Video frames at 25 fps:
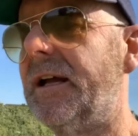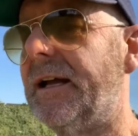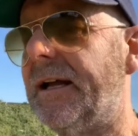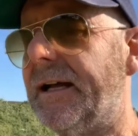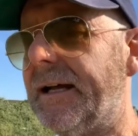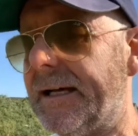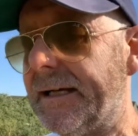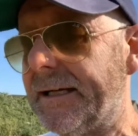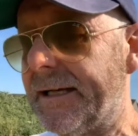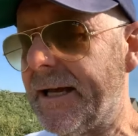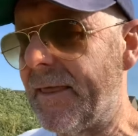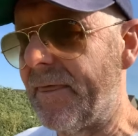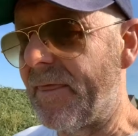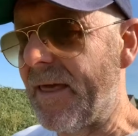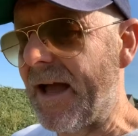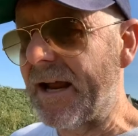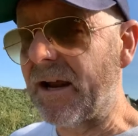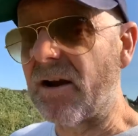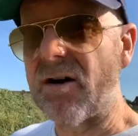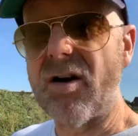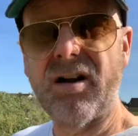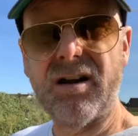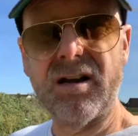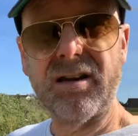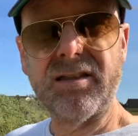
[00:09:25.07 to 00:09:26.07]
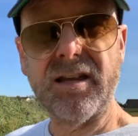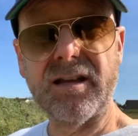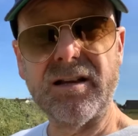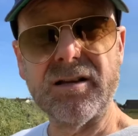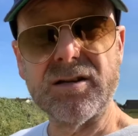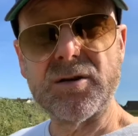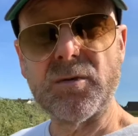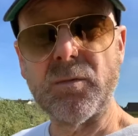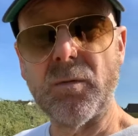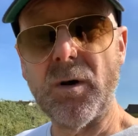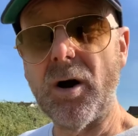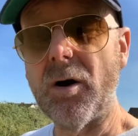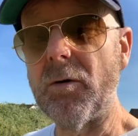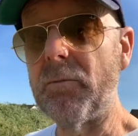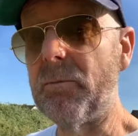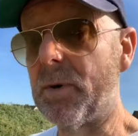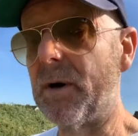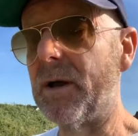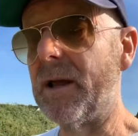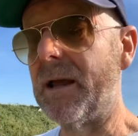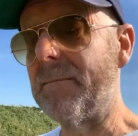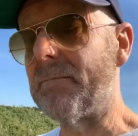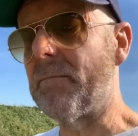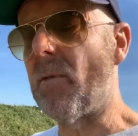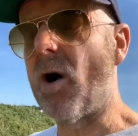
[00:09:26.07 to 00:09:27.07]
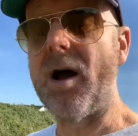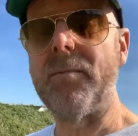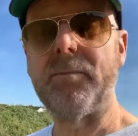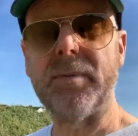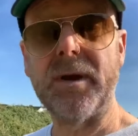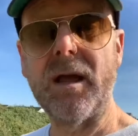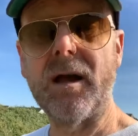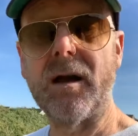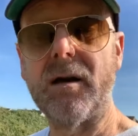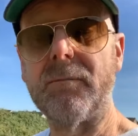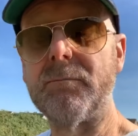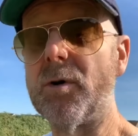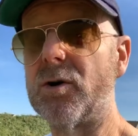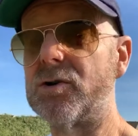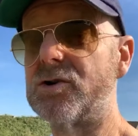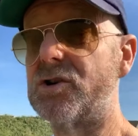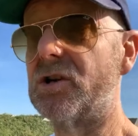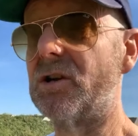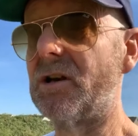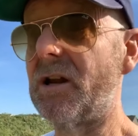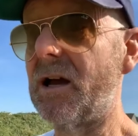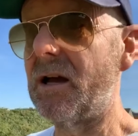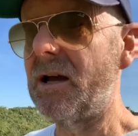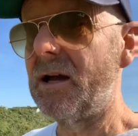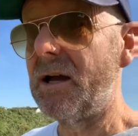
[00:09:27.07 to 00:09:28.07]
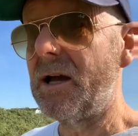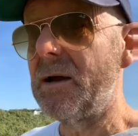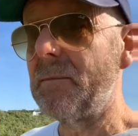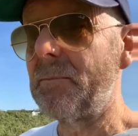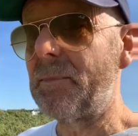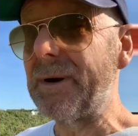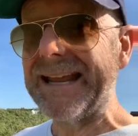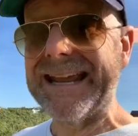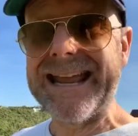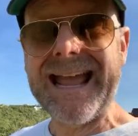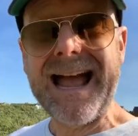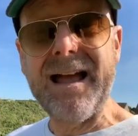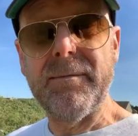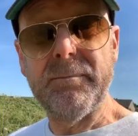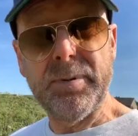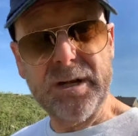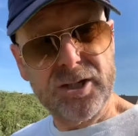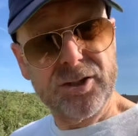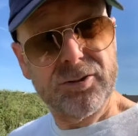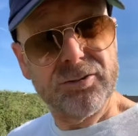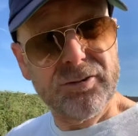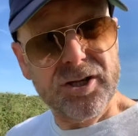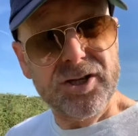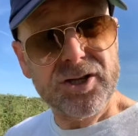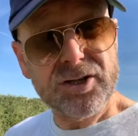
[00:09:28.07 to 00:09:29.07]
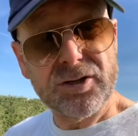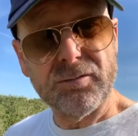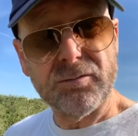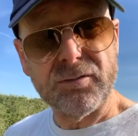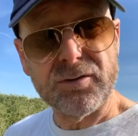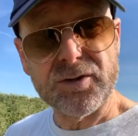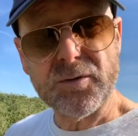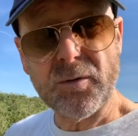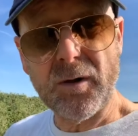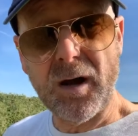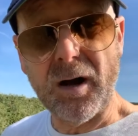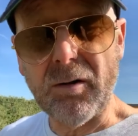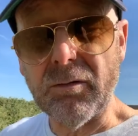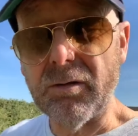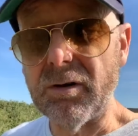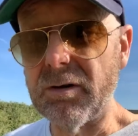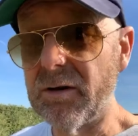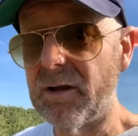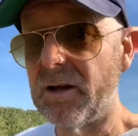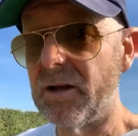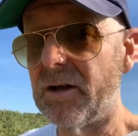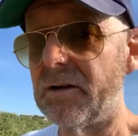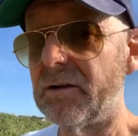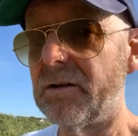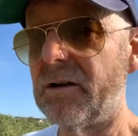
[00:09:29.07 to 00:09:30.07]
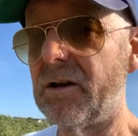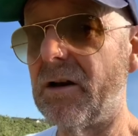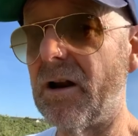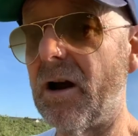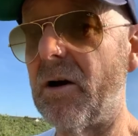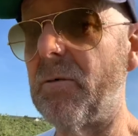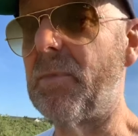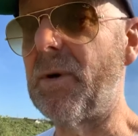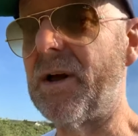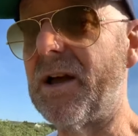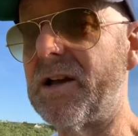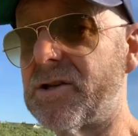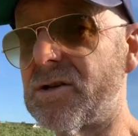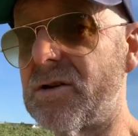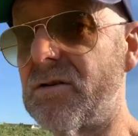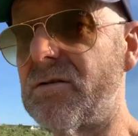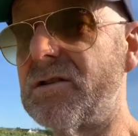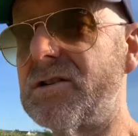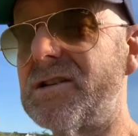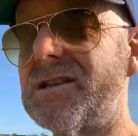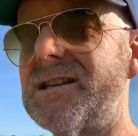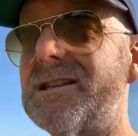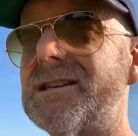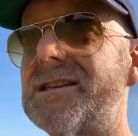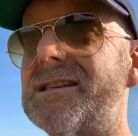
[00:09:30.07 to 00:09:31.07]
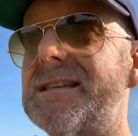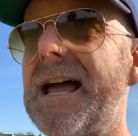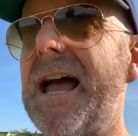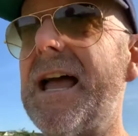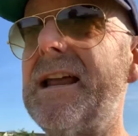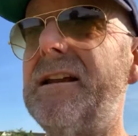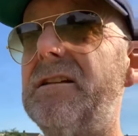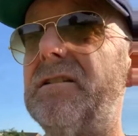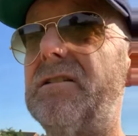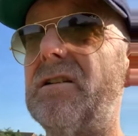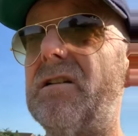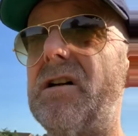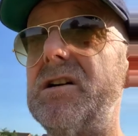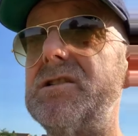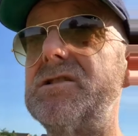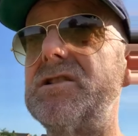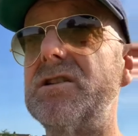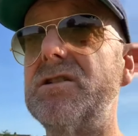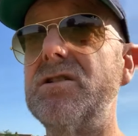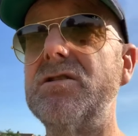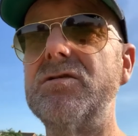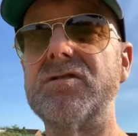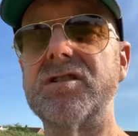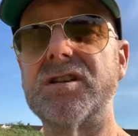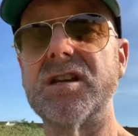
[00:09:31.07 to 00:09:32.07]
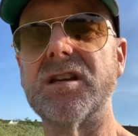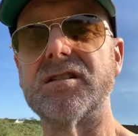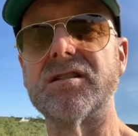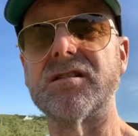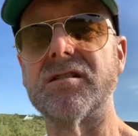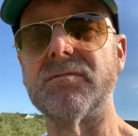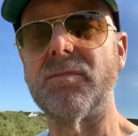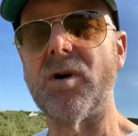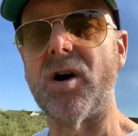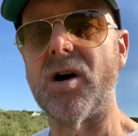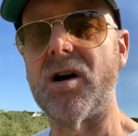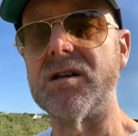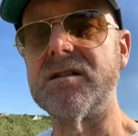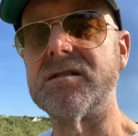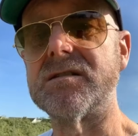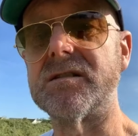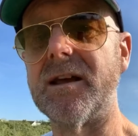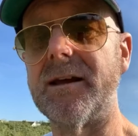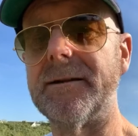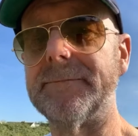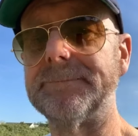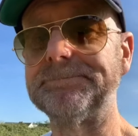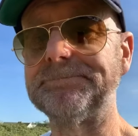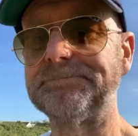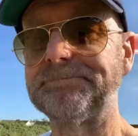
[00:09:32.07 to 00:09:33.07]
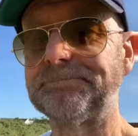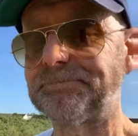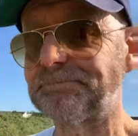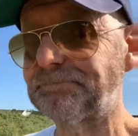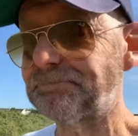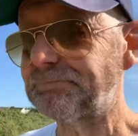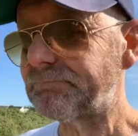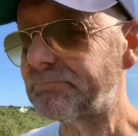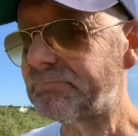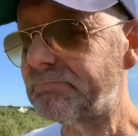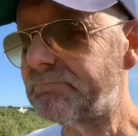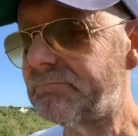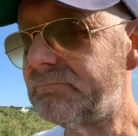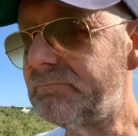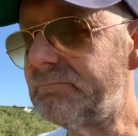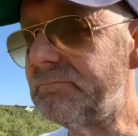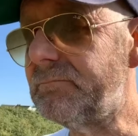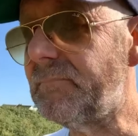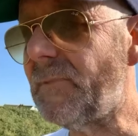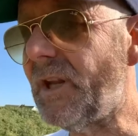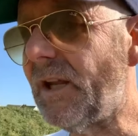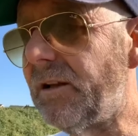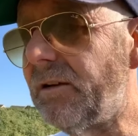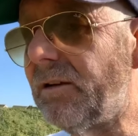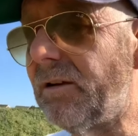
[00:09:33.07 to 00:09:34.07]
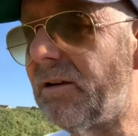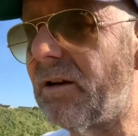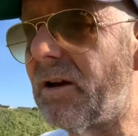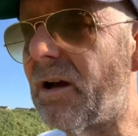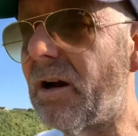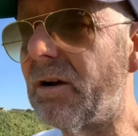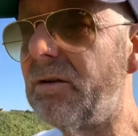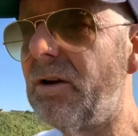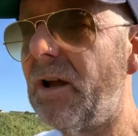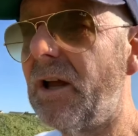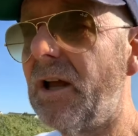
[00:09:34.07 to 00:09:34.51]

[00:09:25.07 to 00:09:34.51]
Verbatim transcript: uh, that kind of thing as well. But it might be a modular, but it can be traditional as well, you know. But as long as it's standardized and you systemized it, you know,